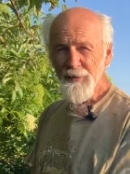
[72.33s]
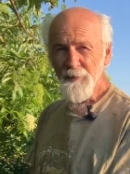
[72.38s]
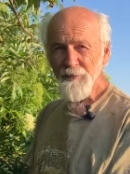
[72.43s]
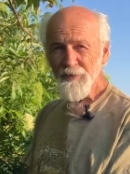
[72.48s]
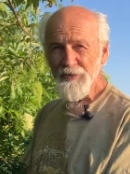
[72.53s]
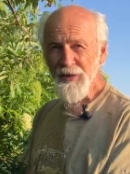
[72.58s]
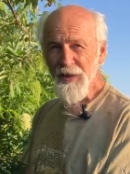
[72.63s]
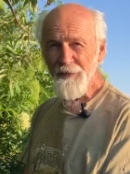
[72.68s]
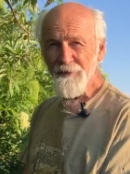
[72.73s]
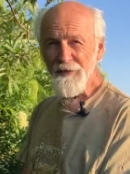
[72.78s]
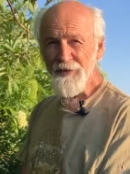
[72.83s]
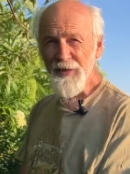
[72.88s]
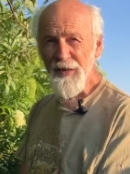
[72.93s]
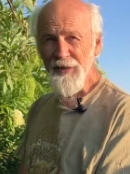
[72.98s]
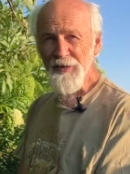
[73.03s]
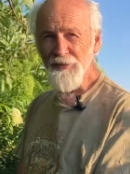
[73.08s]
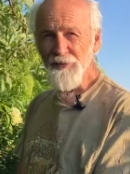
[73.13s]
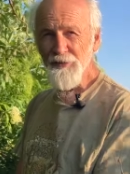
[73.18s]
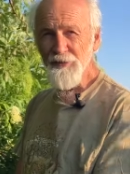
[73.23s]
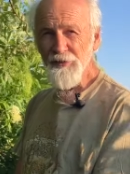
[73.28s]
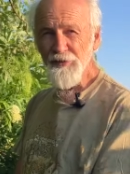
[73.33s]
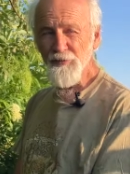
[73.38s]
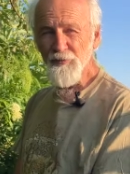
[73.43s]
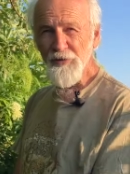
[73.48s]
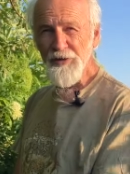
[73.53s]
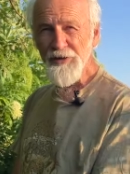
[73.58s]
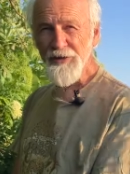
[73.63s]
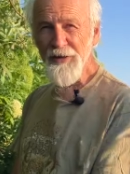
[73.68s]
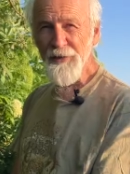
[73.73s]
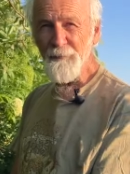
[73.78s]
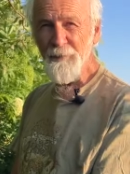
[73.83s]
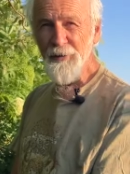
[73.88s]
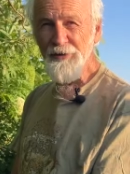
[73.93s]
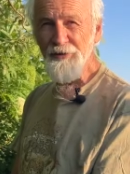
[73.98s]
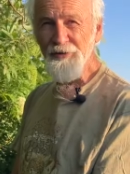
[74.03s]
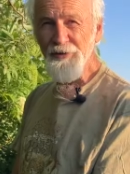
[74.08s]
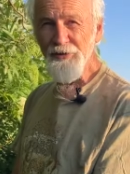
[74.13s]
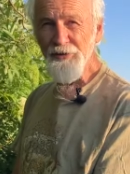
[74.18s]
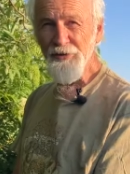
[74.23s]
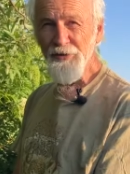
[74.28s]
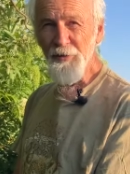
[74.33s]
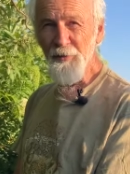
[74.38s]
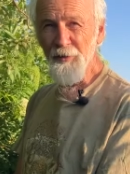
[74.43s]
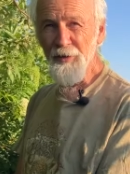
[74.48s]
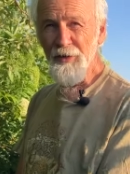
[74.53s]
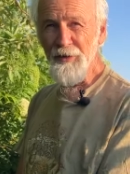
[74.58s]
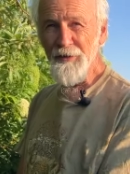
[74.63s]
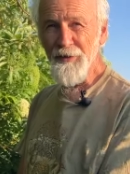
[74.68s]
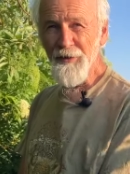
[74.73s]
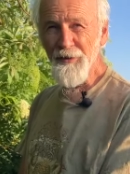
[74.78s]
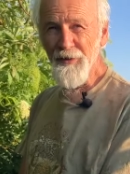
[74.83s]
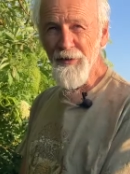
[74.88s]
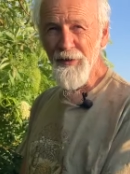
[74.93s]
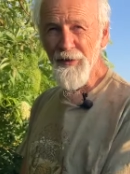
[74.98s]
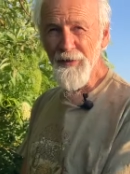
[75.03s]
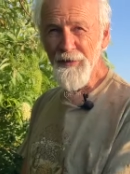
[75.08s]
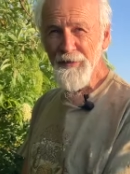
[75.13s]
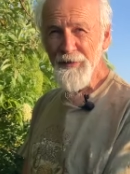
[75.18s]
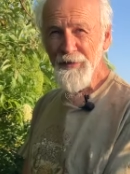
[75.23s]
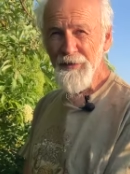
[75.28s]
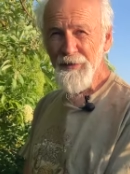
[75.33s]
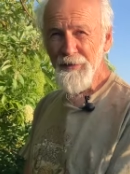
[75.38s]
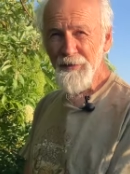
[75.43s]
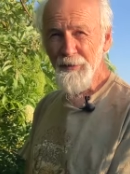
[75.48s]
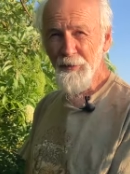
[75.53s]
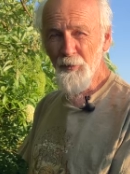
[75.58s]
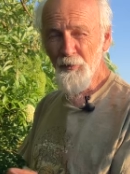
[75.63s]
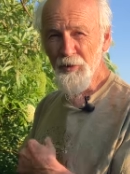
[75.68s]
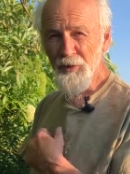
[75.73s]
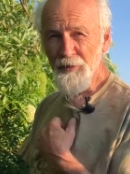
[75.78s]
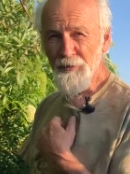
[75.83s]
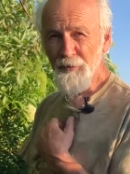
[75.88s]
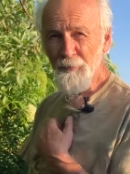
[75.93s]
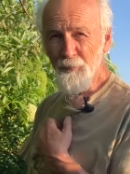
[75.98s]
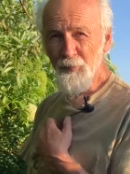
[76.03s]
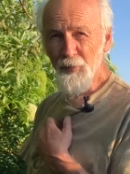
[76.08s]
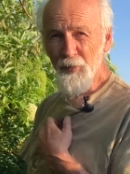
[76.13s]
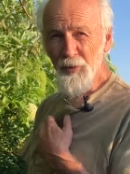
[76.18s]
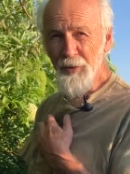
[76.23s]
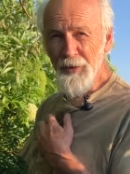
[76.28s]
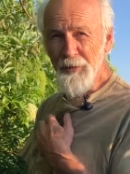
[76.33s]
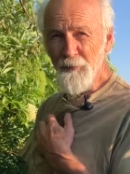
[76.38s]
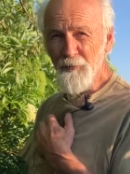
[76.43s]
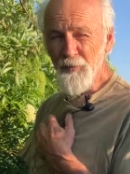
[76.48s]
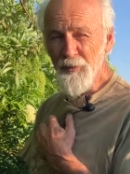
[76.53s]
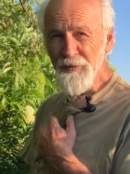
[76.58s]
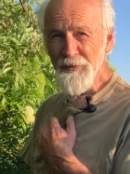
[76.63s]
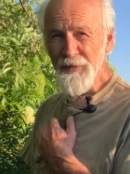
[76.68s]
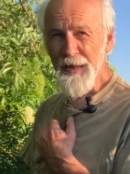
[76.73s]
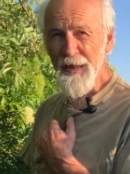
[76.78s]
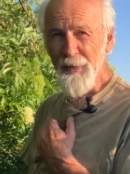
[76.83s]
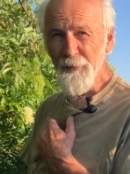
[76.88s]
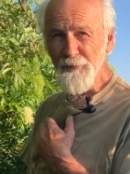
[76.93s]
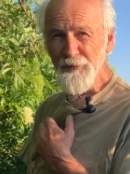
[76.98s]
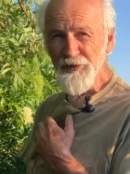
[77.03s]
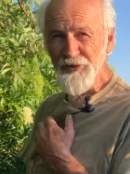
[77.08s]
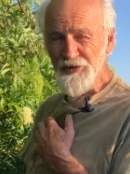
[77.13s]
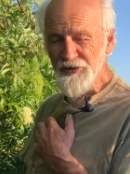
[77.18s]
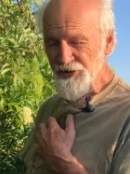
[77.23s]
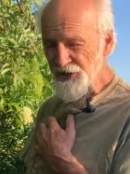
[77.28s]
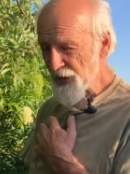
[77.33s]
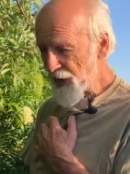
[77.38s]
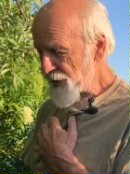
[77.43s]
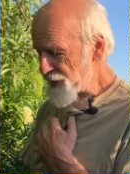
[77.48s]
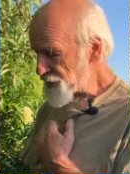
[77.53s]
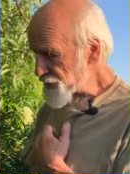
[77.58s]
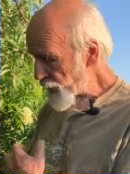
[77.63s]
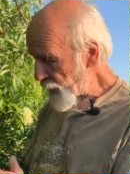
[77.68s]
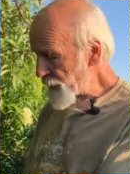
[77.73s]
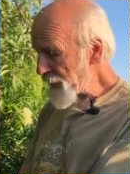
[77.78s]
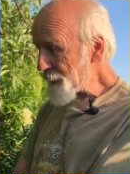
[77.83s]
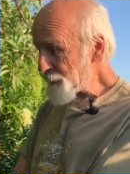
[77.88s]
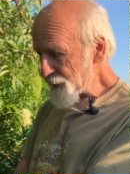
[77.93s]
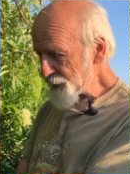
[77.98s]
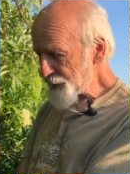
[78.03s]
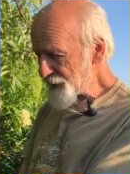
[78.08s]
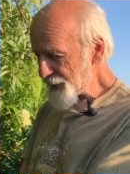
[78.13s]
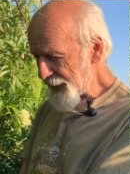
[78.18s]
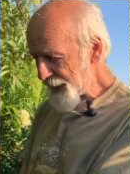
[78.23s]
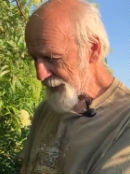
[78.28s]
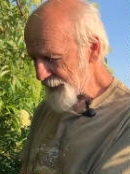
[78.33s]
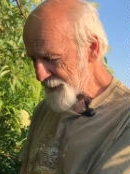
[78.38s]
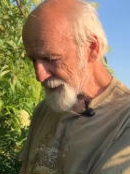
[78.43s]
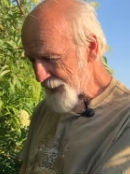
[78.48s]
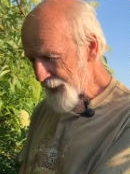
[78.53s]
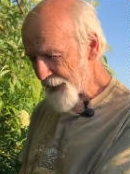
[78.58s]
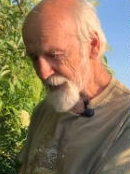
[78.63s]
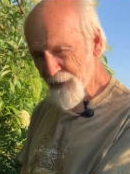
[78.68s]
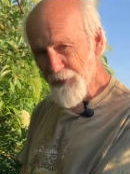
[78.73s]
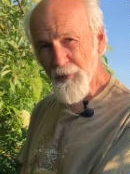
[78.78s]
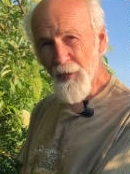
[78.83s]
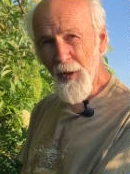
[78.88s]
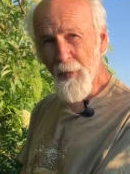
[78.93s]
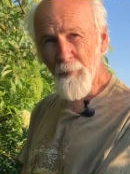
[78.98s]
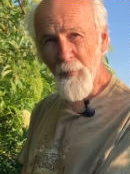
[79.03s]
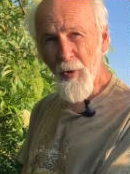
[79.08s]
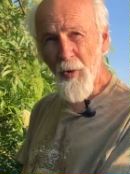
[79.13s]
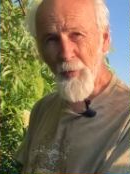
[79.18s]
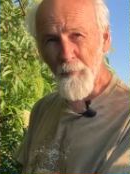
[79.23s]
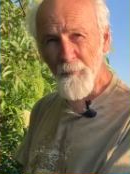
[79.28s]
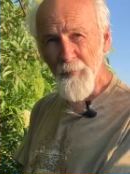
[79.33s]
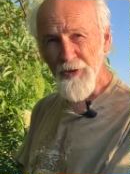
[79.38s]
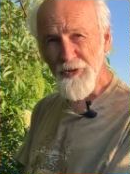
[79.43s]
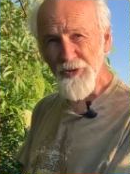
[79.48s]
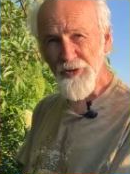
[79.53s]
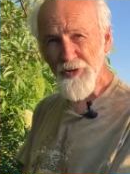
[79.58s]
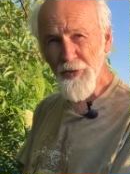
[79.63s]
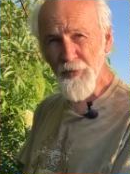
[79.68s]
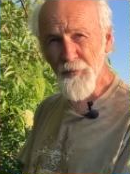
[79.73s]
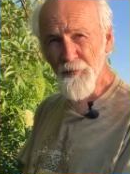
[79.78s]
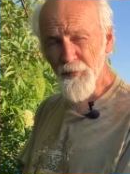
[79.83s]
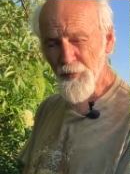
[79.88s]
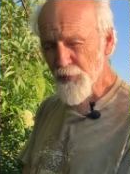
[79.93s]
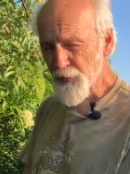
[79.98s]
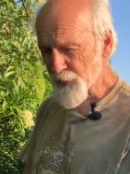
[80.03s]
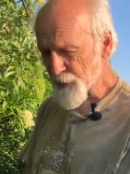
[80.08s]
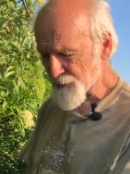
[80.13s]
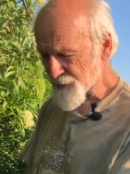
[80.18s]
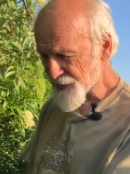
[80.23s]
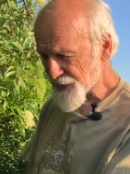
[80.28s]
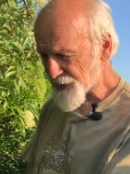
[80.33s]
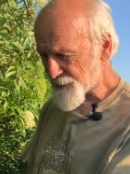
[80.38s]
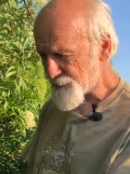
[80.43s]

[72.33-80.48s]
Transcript: It was kind of dangerous, risky business going into the going into plague-ridden houses. So they would take uh, a, a, mixture of herbs, this